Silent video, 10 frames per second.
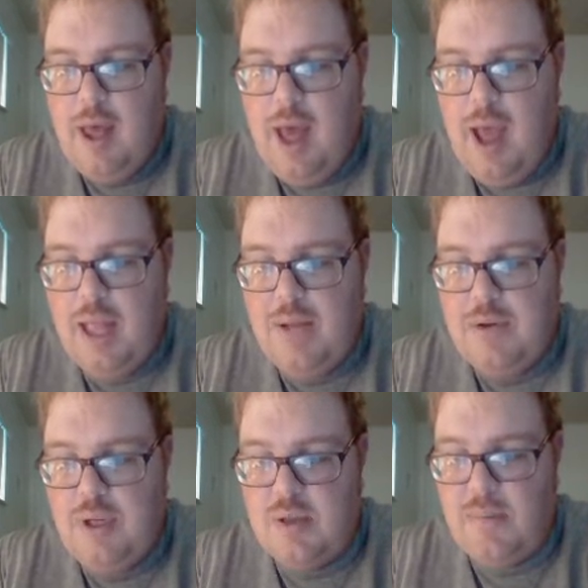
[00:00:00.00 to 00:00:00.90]
And then
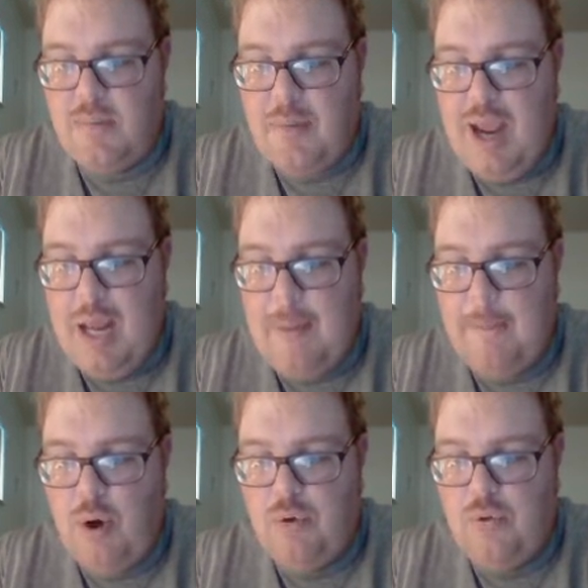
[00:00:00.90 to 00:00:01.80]
she's a bite on
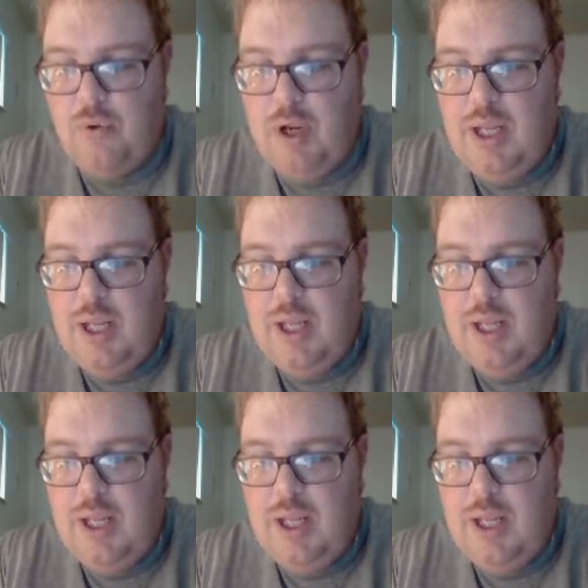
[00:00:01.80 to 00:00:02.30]
Baldroy.